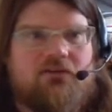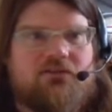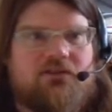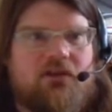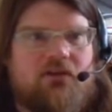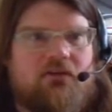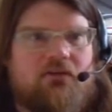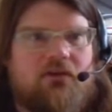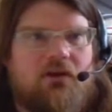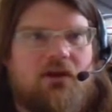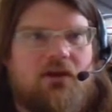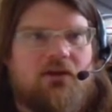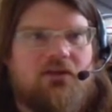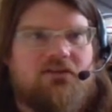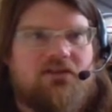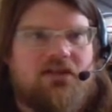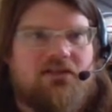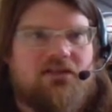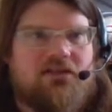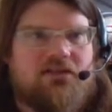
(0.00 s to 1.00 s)
So
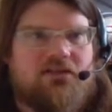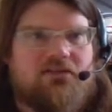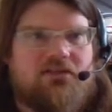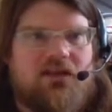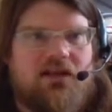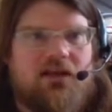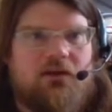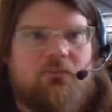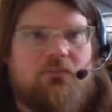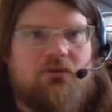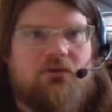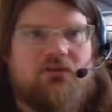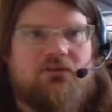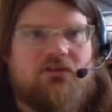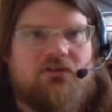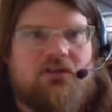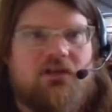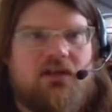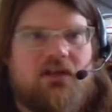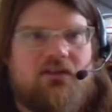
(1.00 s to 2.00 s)
settings,
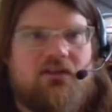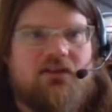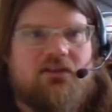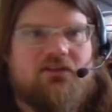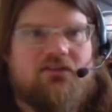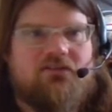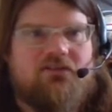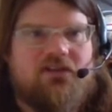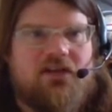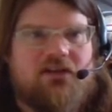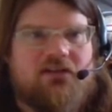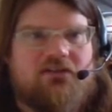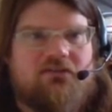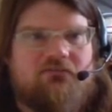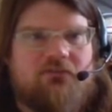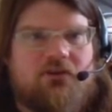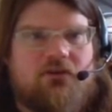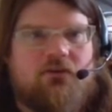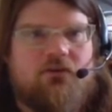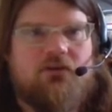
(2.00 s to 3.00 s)
output, then check to
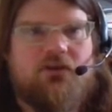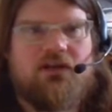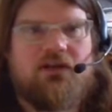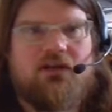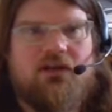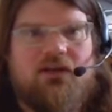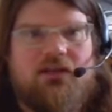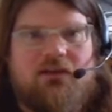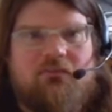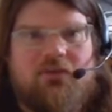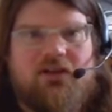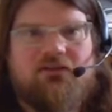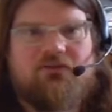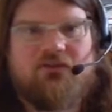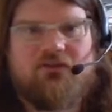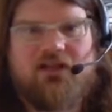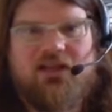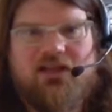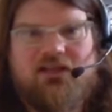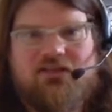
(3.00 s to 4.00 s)
recording, and then make
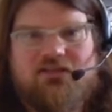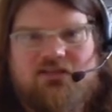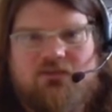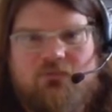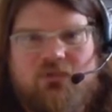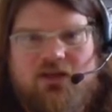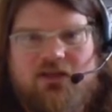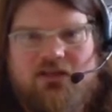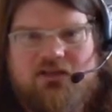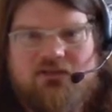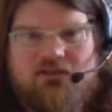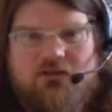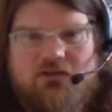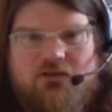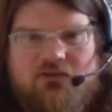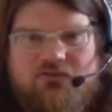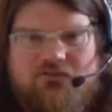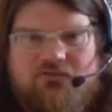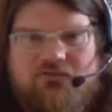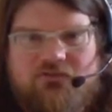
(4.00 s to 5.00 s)
sure that is somewhere that's got
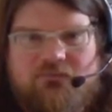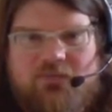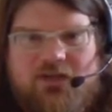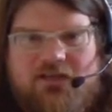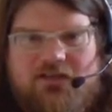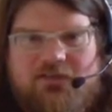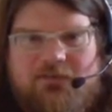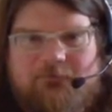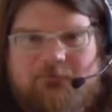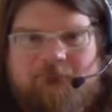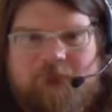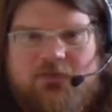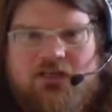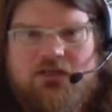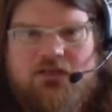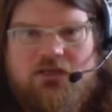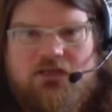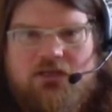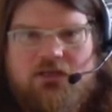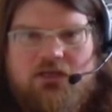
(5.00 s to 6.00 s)
lots of space.
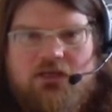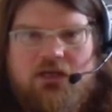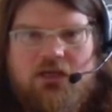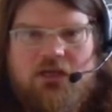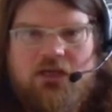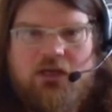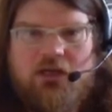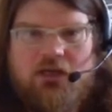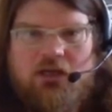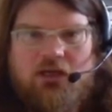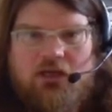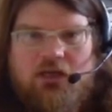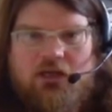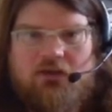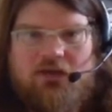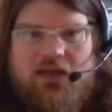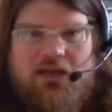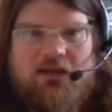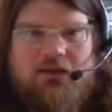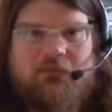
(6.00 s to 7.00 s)

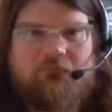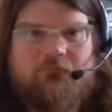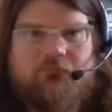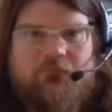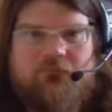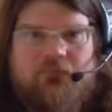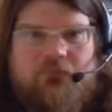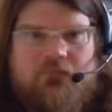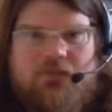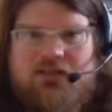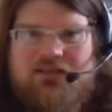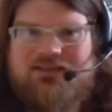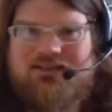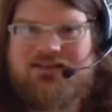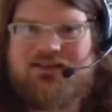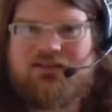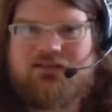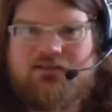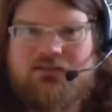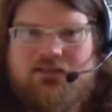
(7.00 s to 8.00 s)
Okay,
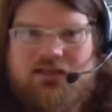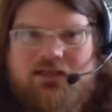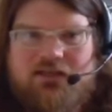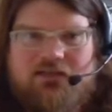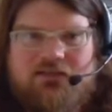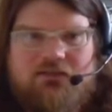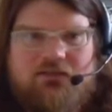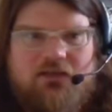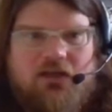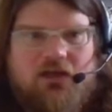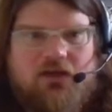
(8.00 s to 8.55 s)
cancel that.